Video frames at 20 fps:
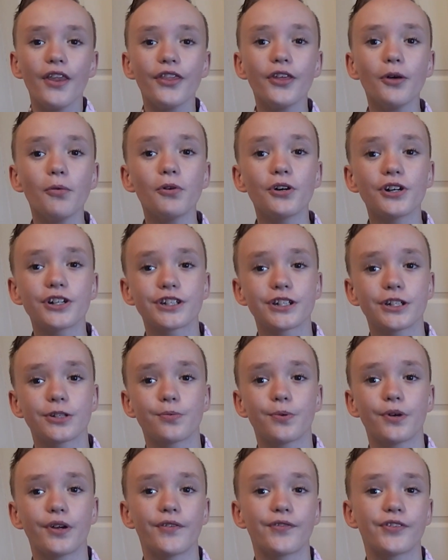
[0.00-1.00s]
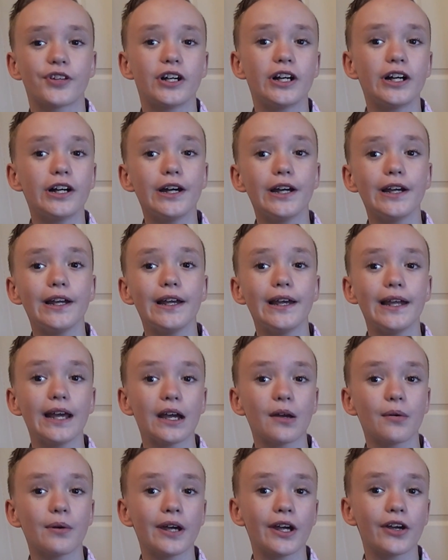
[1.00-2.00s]
The watch is one of the early
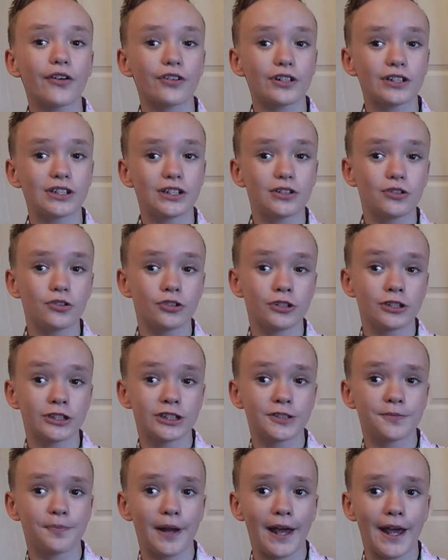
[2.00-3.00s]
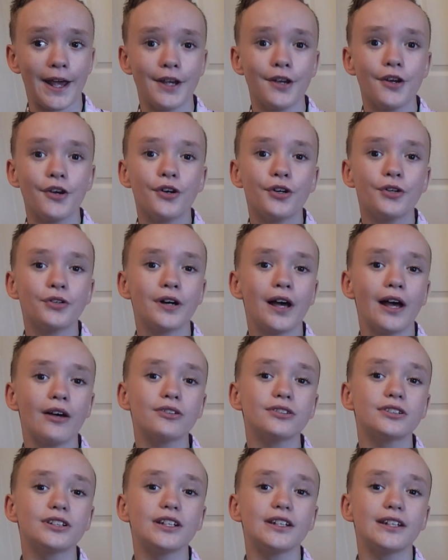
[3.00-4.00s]
liquid crystal display or
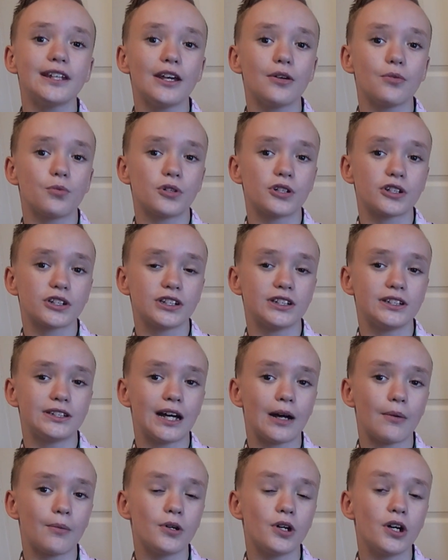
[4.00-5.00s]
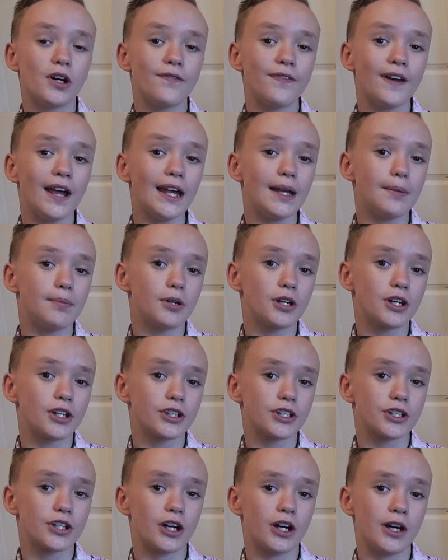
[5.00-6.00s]
LCD watches that were available at
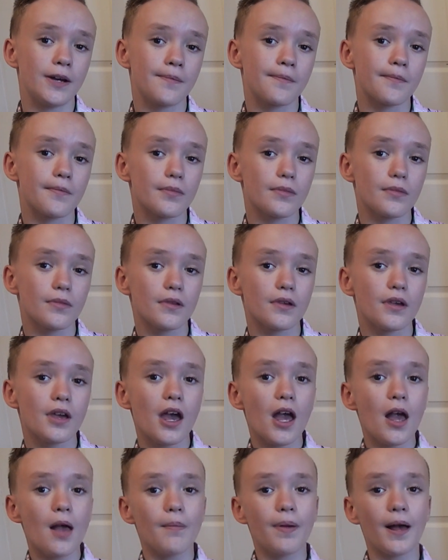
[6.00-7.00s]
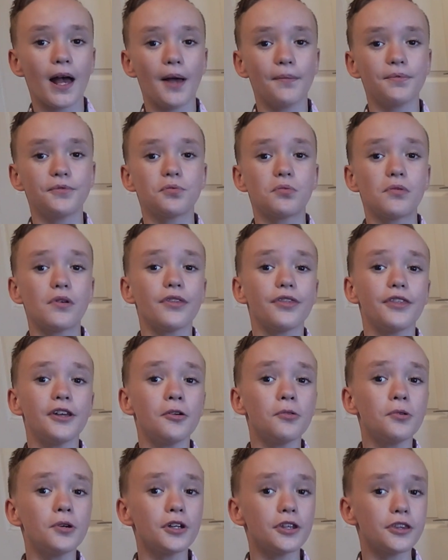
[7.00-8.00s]
the time. Perhaps one
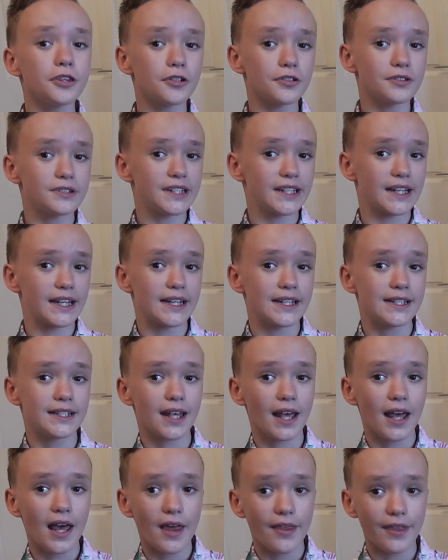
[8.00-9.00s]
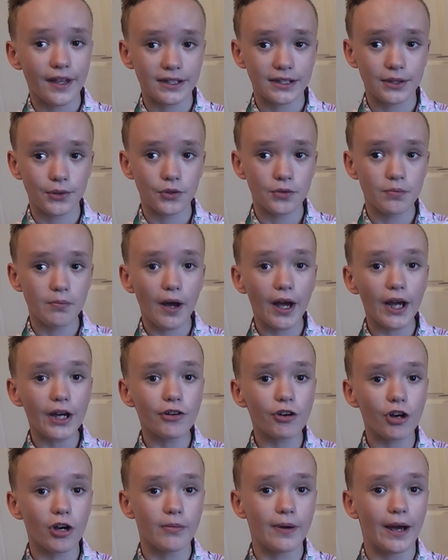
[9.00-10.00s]
thing worth noting is that it was
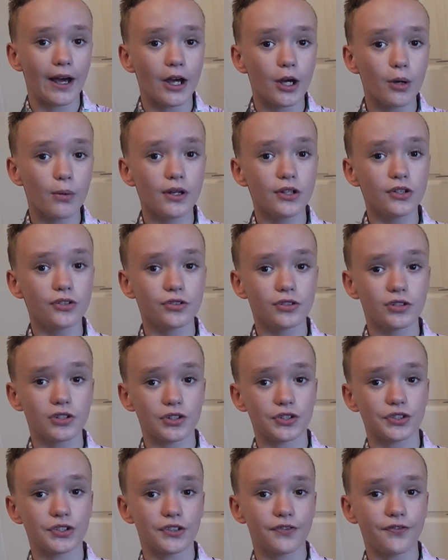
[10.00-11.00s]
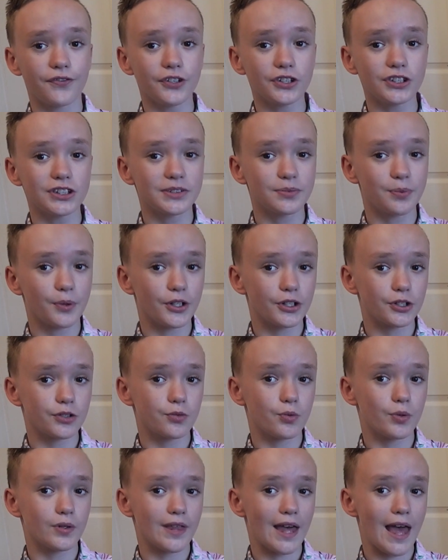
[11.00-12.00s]
Microma who introduced the first
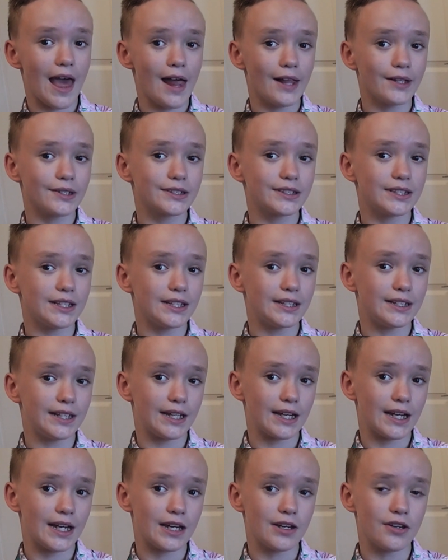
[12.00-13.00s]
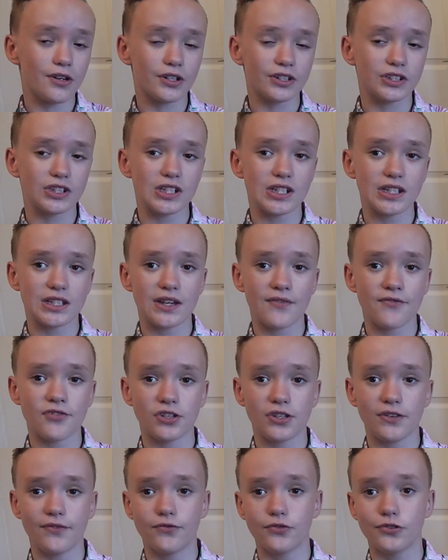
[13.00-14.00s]
watch with an LCD in
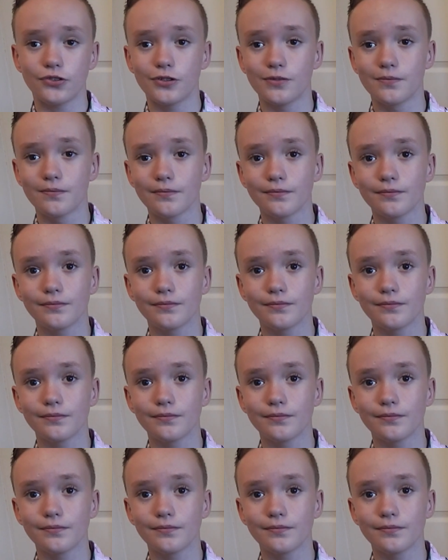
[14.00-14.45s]
1974.